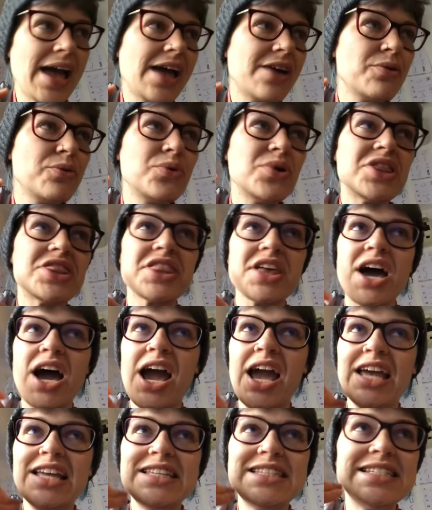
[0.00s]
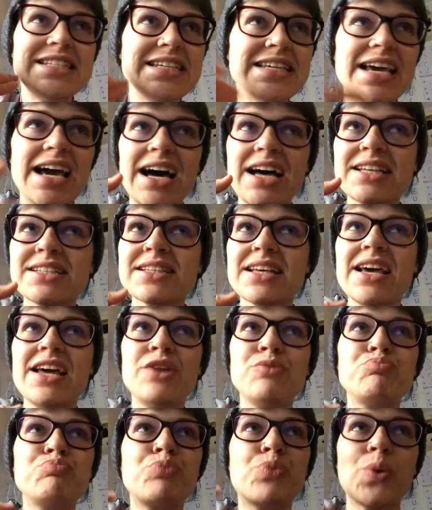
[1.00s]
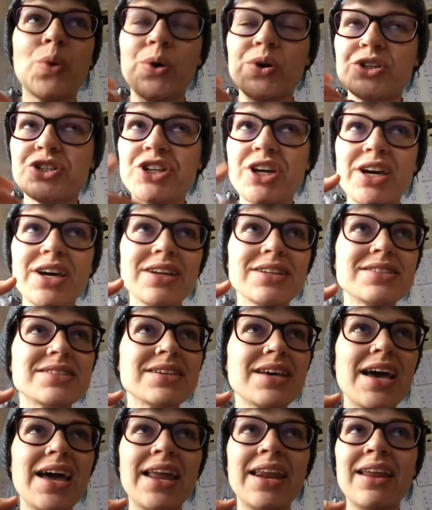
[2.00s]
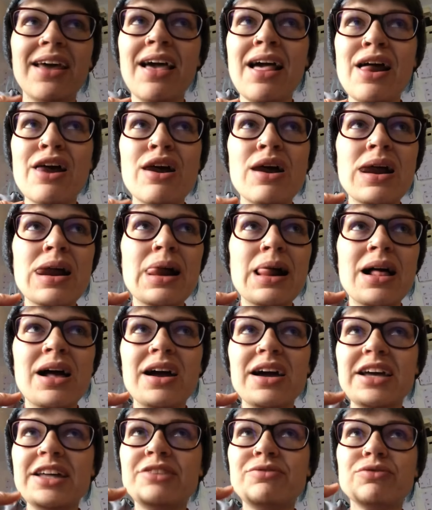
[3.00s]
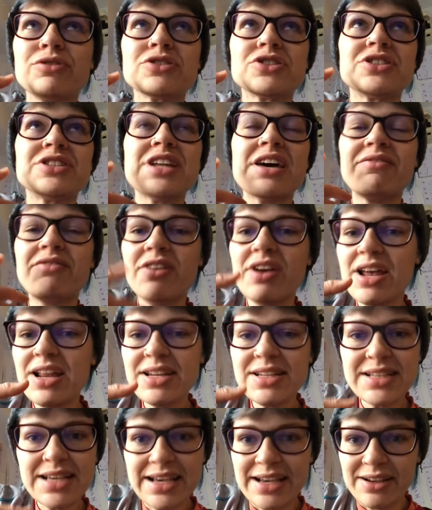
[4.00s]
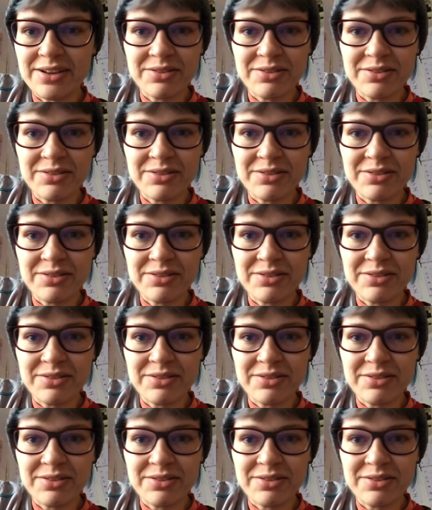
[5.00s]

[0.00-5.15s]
with ideas and projects, and it was never ending.